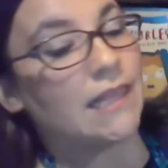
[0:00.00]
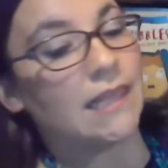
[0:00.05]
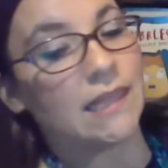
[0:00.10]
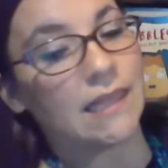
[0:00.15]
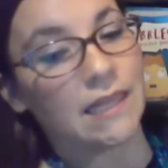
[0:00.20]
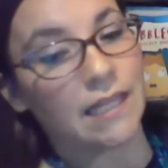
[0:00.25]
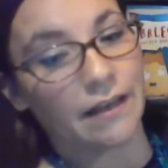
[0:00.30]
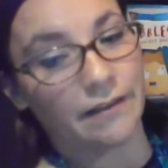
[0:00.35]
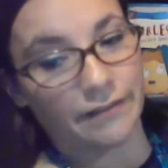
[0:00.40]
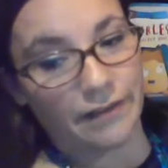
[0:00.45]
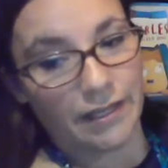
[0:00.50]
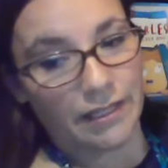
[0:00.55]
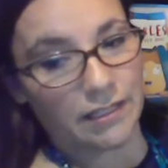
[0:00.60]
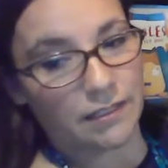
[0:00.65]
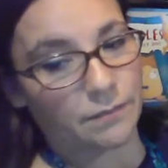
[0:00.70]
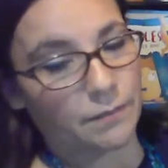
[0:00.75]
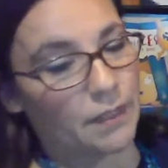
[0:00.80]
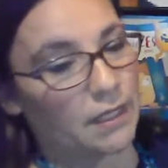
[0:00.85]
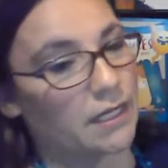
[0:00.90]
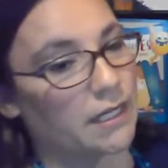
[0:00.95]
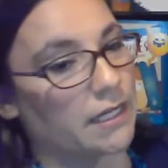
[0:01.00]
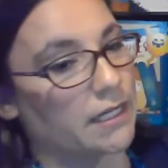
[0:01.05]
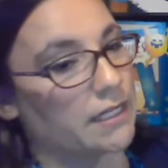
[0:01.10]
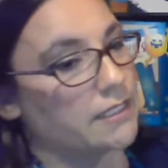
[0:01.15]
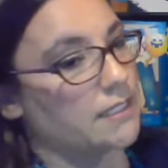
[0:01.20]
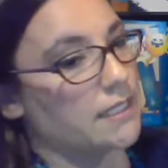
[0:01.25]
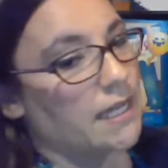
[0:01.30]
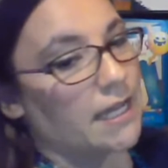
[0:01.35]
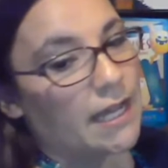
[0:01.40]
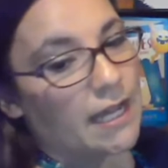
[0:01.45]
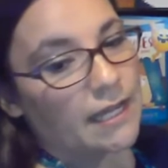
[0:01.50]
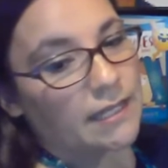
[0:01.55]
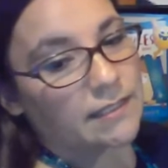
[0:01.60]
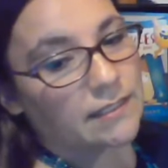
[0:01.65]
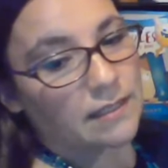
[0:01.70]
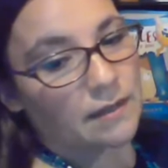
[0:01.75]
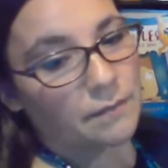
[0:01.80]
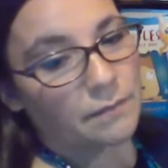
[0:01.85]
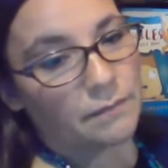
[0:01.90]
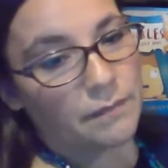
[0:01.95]
love it because it
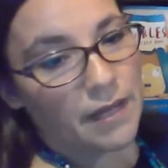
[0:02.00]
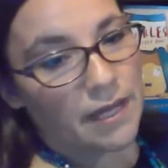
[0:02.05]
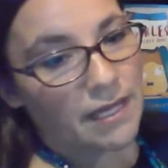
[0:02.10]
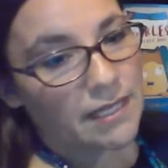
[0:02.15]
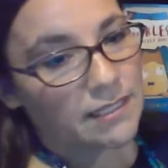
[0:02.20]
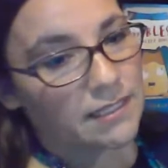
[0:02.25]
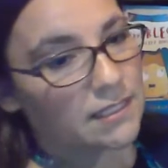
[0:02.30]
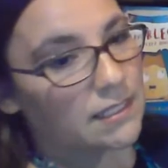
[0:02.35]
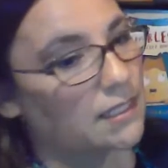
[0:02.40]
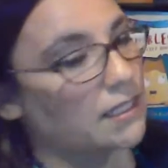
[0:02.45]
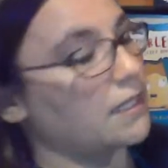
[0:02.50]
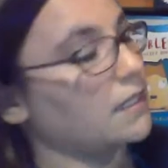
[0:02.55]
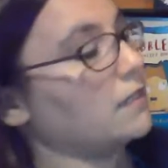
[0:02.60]
has amazing